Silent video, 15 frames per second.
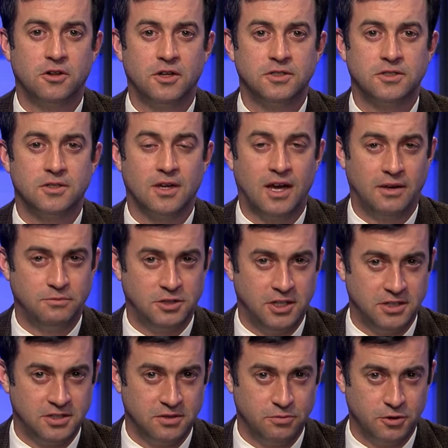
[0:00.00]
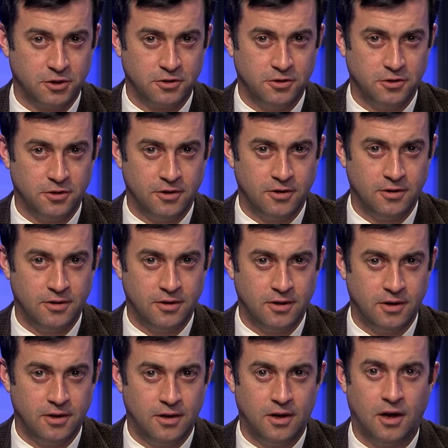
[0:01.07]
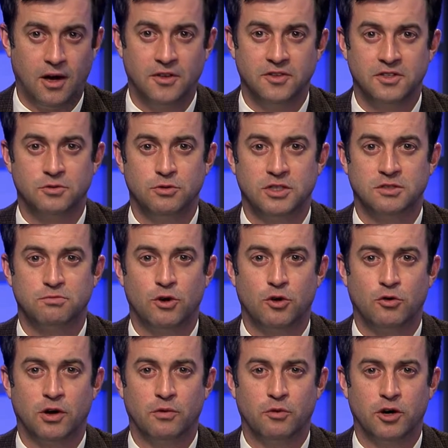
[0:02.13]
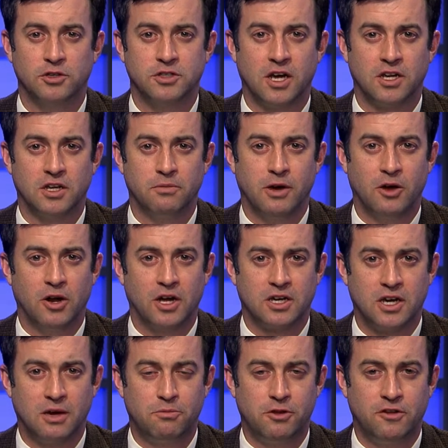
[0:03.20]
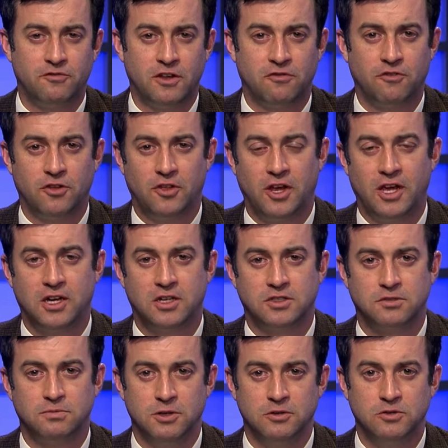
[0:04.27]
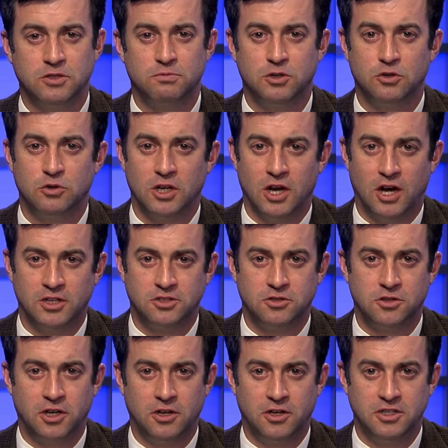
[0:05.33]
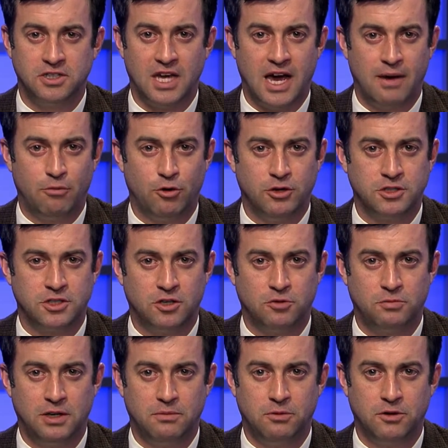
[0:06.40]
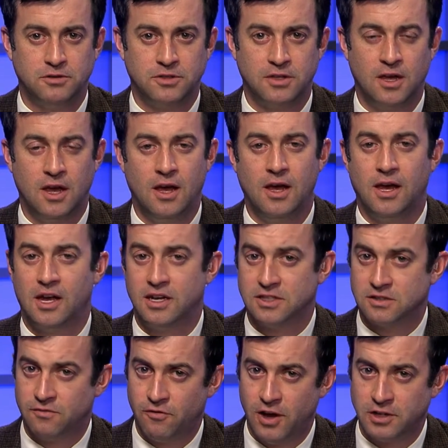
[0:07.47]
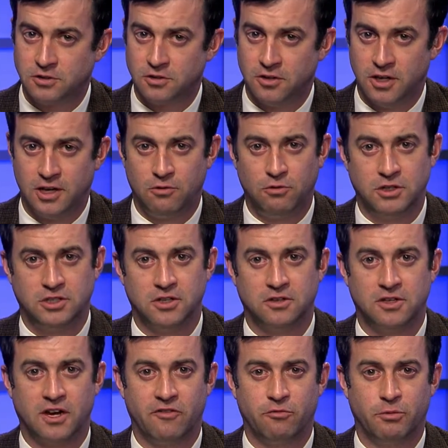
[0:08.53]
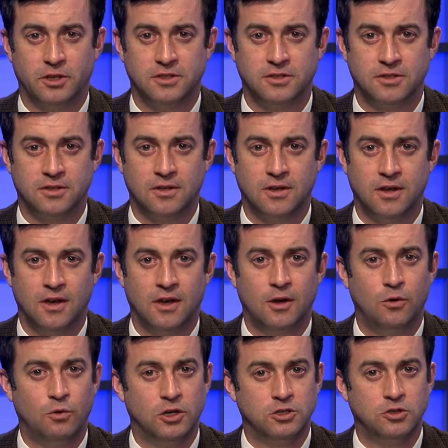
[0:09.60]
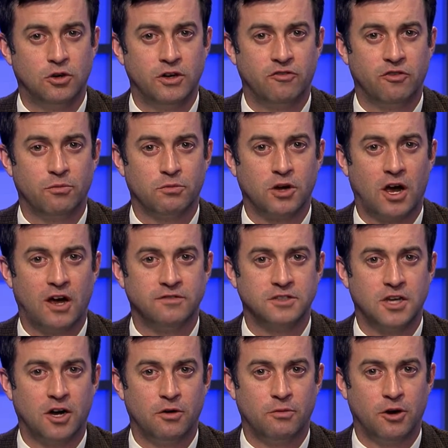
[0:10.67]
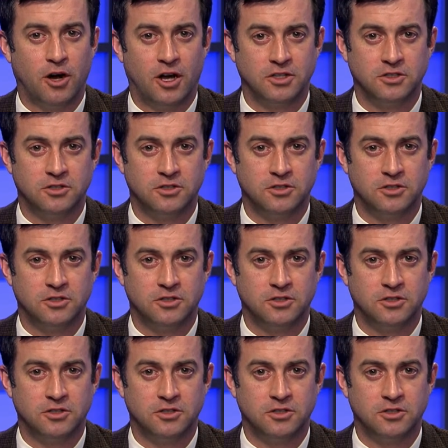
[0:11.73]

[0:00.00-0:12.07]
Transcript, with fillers: Journalist. I'm Jason McClure. On this week's program, we are talking about a couple of different land disputes between Australia's Aboriginal peoples and its federal and regional governments. We're joined from Coffs Harbour,